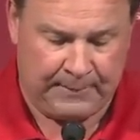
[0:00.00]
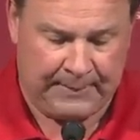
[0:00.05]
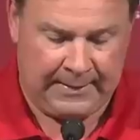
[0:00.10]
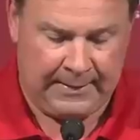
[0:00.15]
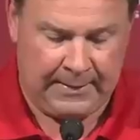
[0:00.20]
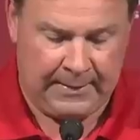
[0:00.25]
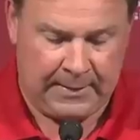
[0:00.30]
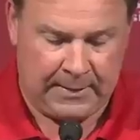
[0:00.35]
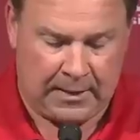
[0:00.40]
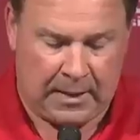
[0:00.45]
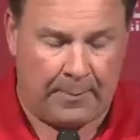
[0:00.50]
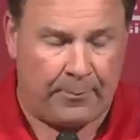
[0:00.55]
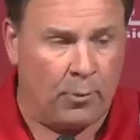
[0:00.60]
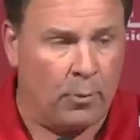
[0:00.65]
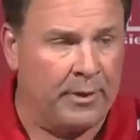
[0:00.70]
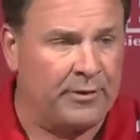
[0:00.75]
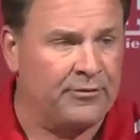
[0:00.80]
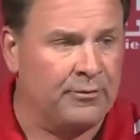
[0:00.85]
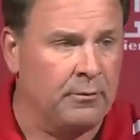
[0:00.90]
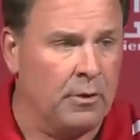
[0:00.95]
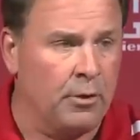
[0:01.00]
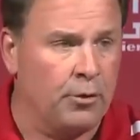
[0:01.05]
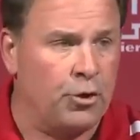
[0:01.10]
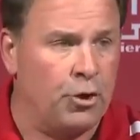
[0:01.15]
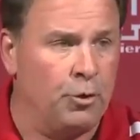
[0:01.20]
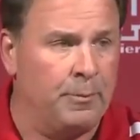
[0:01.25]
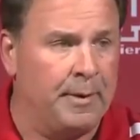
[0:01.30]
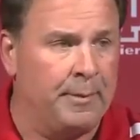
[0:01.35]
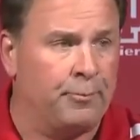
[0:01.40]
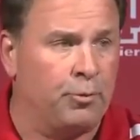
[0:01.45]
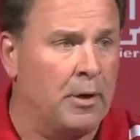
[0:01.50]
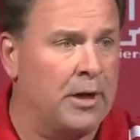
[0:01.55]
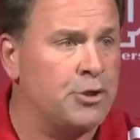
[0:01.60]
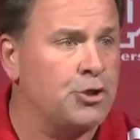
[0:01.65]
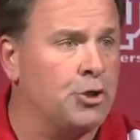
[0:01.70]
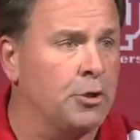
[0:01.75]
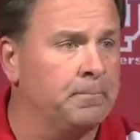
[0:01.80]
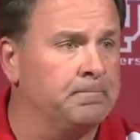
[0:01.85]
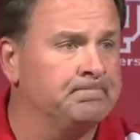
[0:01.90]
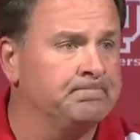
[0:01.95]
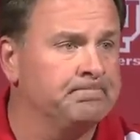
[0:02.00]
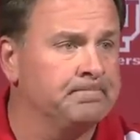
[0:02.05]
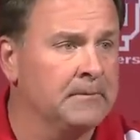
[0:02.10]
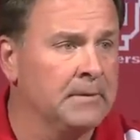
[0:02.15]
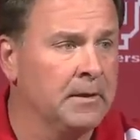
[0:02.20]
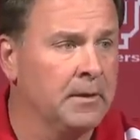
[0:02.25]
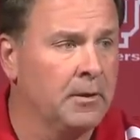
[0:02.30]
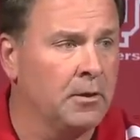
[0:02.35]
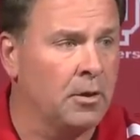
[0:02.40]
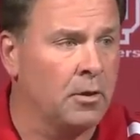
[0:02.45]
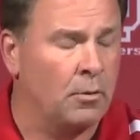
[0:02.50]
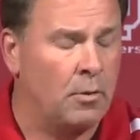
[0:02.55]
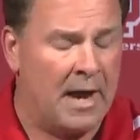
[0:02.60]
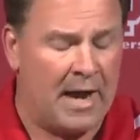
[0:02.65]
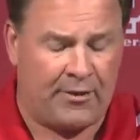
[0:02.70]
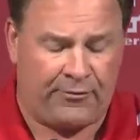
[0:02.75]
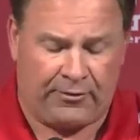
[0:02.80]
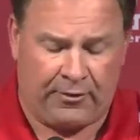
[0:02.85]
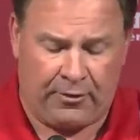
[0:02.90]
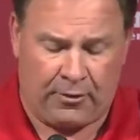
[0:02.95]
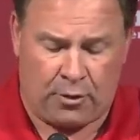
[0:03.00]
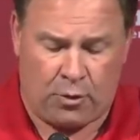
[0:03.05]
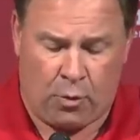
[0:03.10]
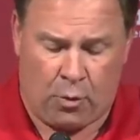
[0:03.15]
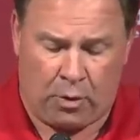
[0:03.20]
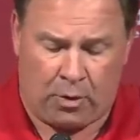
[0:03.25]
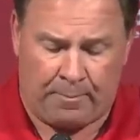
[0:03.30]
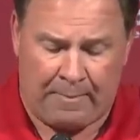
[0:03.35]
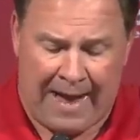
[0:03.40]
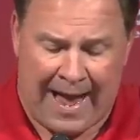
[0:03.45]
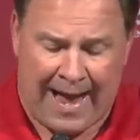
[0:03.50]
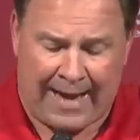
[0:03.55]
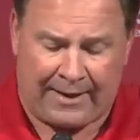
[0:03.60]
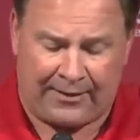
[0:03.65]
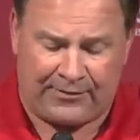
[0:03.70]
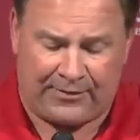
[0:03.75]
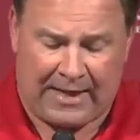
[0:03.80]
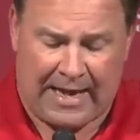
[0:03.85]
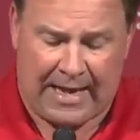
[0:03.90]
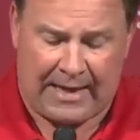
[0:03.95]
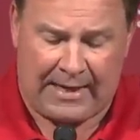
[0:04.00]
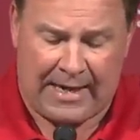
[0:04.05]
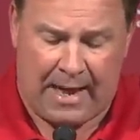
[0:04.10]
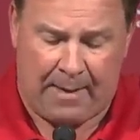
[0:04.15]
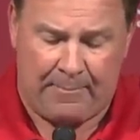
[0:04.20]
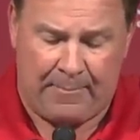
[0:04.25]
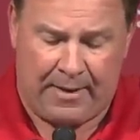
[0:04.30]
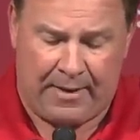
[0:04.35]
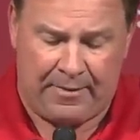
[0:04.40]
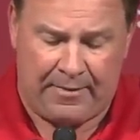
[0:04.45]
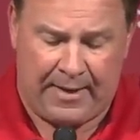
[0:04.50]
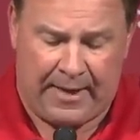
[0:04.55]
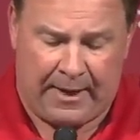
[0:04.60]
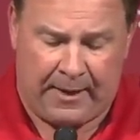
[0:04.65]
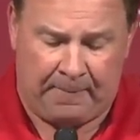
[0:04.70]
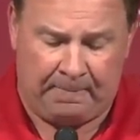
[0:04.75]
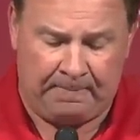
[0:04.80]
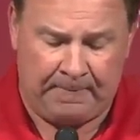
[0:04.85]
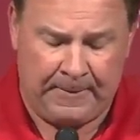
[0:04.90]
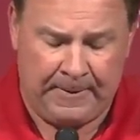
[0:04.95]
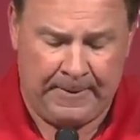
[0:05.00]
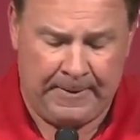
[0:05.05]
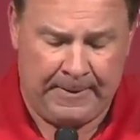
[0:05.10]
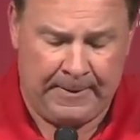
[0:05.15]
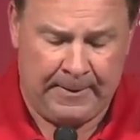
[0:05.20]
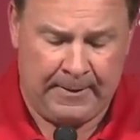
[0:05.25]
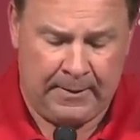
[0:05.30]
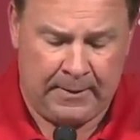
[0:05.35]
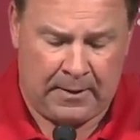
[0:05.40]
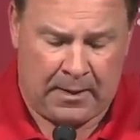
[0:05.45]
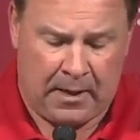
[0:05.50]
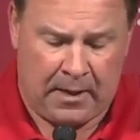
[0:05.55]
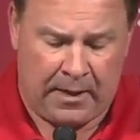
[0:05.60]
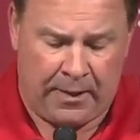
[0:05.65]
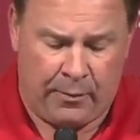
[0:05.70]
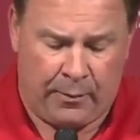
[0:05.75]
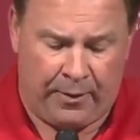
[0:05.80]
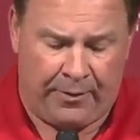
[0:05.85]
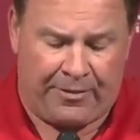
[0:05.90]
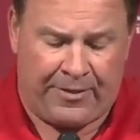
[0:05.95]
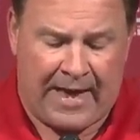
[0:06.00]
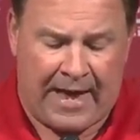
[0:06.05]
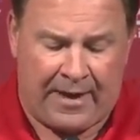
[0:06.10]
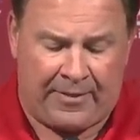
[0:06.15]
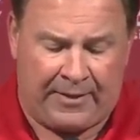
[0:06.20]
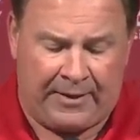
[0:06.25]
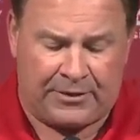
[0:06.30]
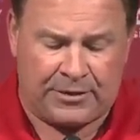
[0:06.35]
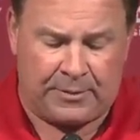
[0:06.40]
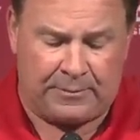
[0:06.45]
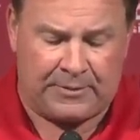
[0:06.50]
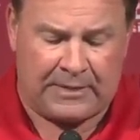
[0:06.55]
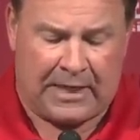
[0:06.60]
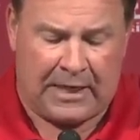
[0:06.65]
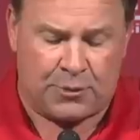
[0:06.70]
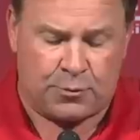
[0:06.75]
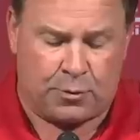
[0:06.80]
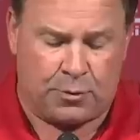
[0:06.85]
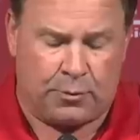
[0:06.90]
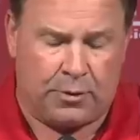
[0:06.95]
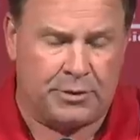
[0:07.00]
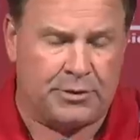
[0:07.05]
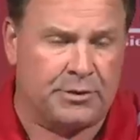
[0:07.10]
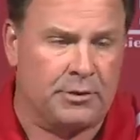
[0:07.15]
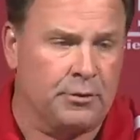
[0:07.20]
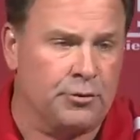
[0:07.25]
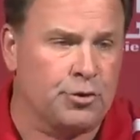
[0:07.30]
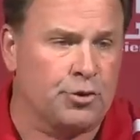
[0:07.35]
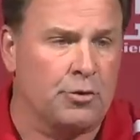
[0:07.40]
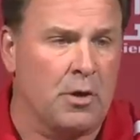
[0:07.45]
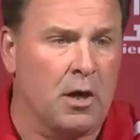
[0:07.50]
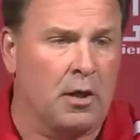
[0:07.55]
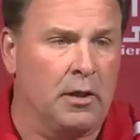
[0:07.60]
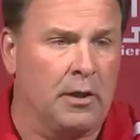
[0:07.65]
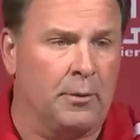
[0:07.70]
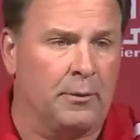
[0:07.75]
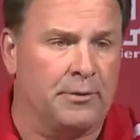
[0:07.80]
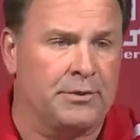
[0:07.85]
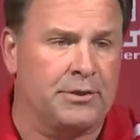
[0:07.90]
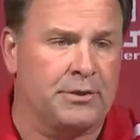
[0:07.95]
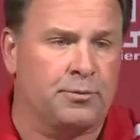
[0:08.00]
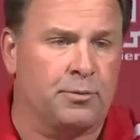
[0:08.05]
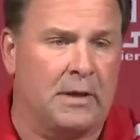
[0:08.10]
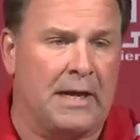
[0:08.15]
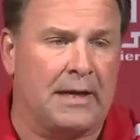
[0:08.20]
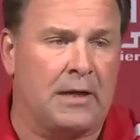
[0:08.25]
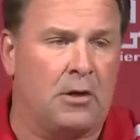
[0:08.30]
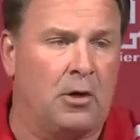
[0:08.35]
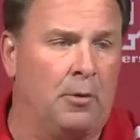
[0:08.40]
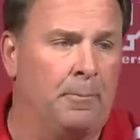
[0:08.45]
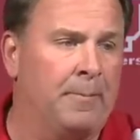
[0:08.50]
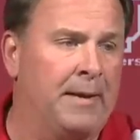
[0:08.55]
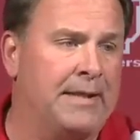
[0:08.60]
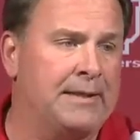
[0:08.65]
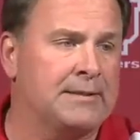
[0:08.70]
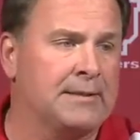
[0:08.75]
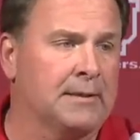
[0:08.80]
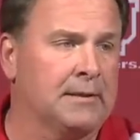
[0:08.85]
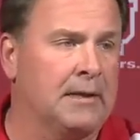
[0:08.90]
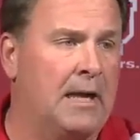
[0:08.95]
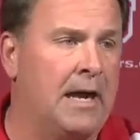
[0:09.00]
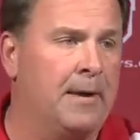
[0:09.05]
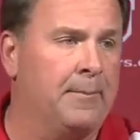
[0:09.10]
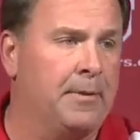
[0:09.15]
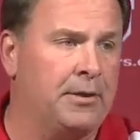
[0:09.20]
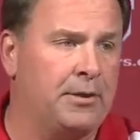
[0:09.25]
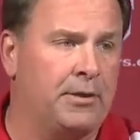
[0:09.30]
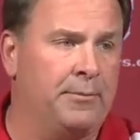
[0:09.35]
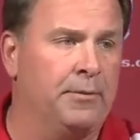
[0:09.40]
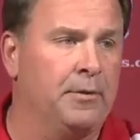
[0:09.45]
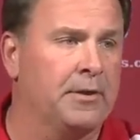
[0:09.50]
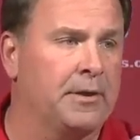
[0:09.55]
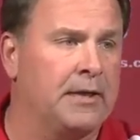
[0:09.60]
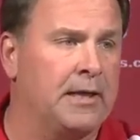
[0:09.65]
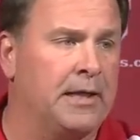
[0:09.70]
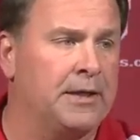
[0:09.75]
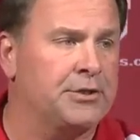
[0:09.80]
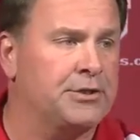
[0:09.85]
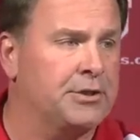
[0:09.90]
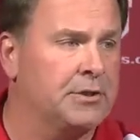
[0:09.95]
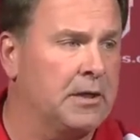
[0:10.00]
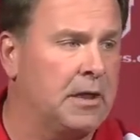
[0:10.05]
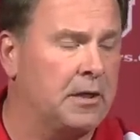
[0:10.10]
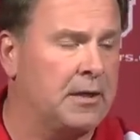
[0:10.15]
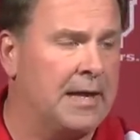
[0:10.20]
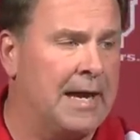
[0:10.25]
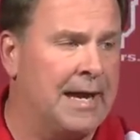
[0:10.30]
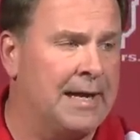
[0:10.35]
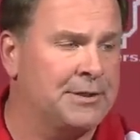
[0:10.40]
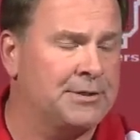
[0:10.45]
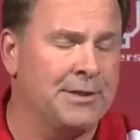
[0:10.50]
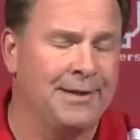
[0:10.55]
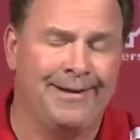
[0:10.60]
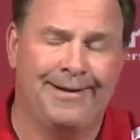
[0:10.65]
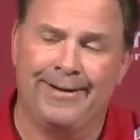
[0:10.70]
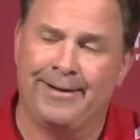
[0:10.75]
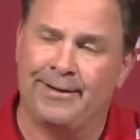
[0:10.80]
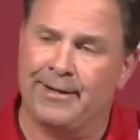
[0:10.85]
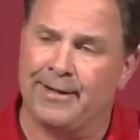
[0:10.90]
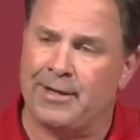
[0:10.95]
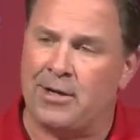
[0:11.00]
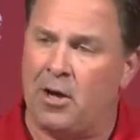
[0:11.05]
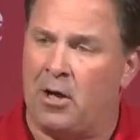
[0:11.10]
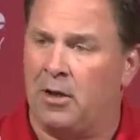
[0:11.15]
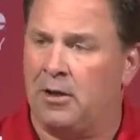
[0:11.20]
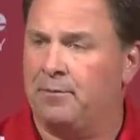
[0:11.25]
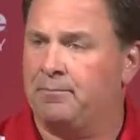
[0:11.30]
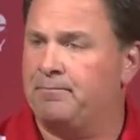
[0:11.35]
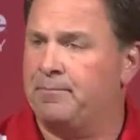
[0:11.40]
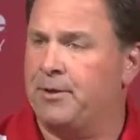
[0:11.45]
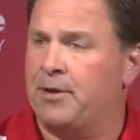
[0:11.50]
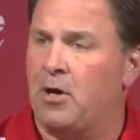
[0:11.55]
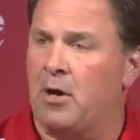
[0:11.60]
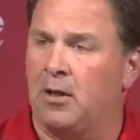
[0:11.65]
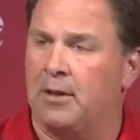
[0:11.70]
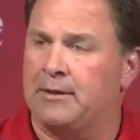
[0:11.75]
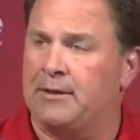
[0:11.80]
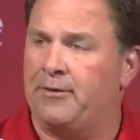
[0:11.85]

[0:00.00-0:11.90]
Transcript: a couple weeks in a row, QB pressure, harassing the quarterback has kind of not been there. Uh, and with that, I think sometimes we're still struggling with just what I call base alignment communication. Our guys, you call the, call the